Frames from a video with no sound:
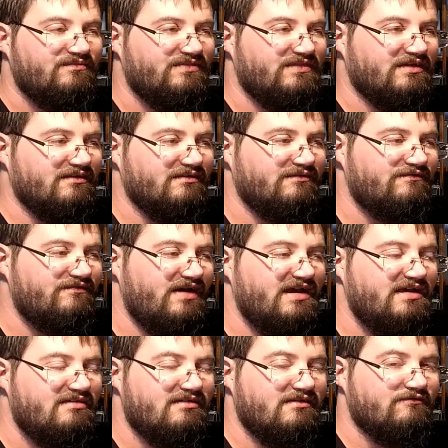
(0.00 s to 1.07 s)
the
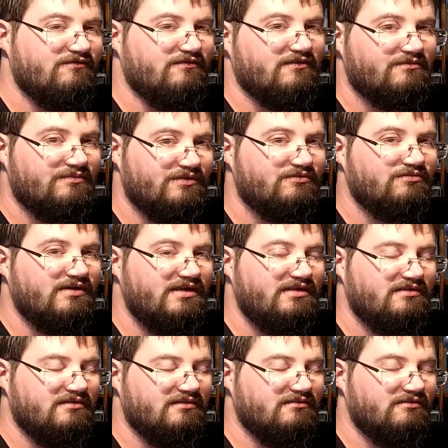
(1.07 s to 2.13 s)
phase difference between
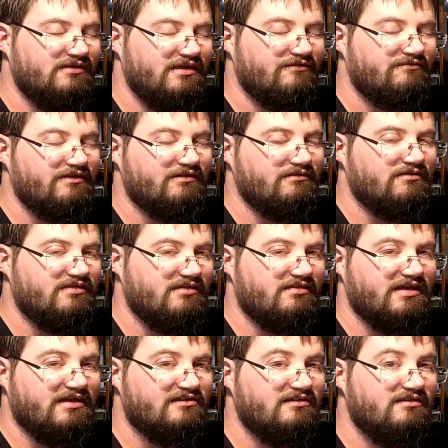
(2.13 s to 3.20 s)
the audio frequency
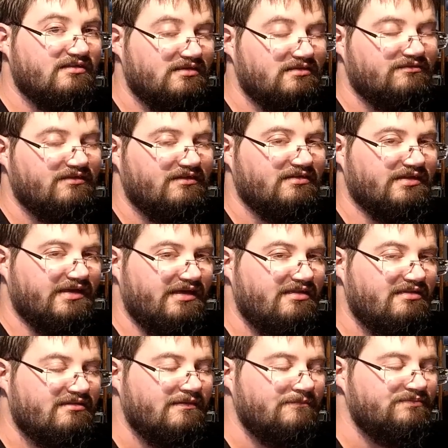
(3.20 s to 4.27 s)
sections, at the very
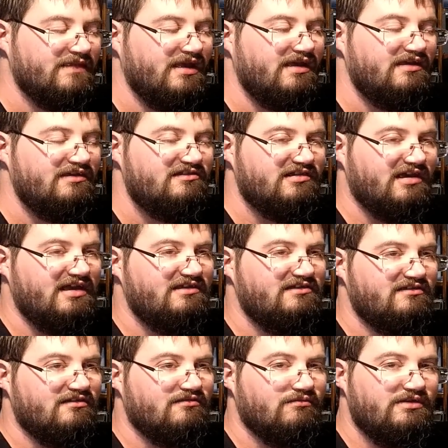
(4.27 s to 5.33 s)
least,
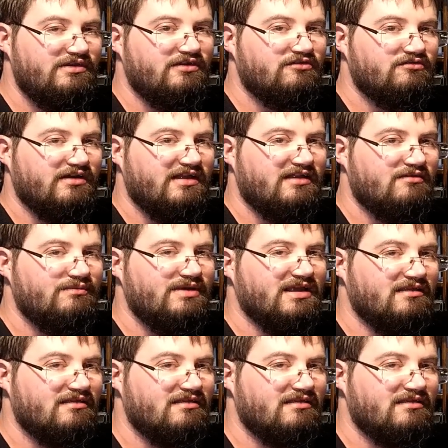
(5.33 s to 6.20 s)
changes when you transmit.